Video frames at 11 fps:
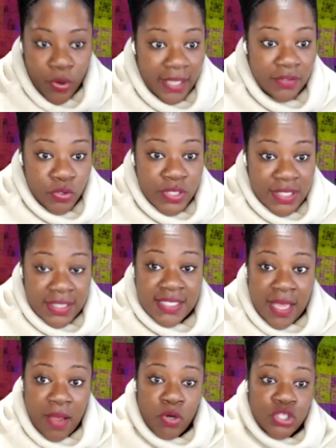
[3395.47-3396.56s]
Go ahead,
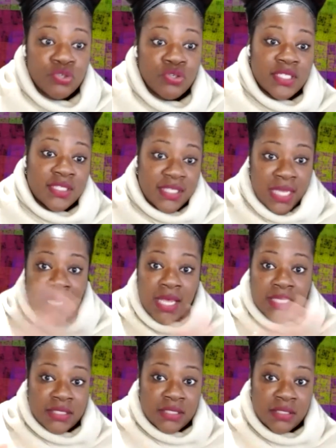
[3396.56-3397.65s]
Lisa, I want you to tell
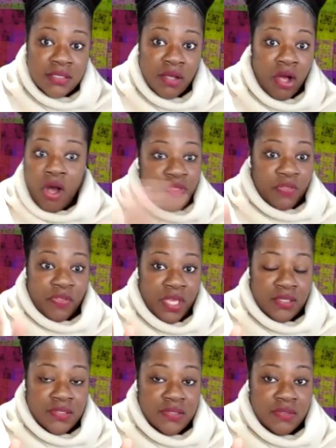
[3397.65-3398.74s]
us all the
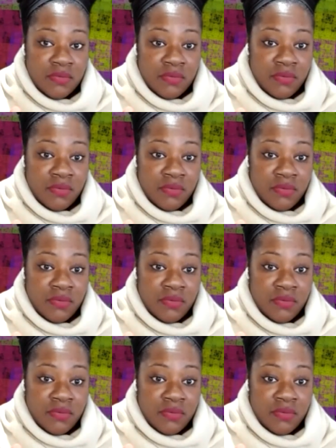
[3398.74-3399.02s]
things.